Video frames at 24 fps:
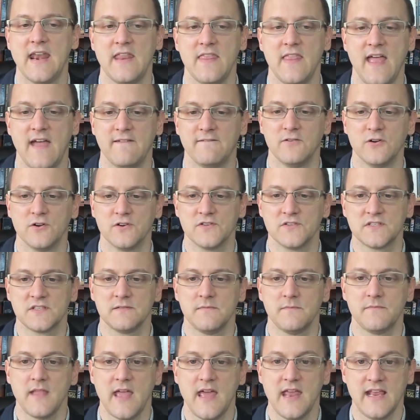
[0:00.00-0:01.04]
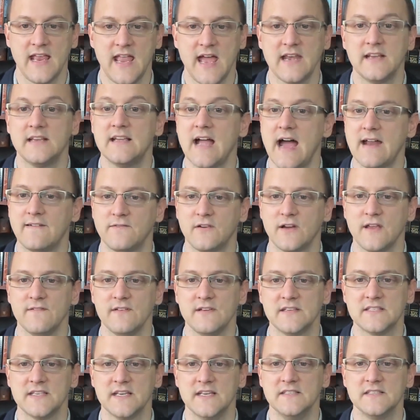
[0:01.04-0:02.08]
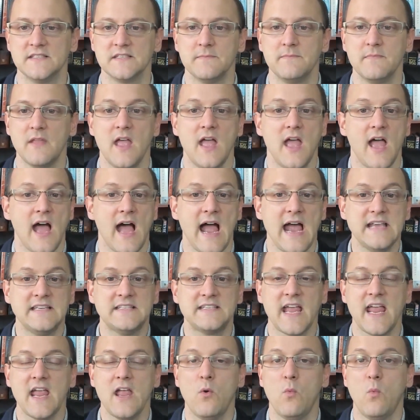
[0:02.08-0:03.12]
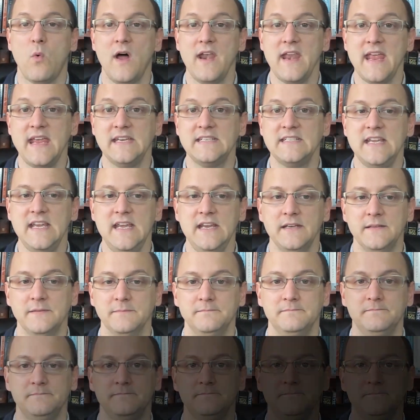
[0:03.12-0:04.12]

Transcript: on in that verse. And again, God forgiving sins. Isaiah 118.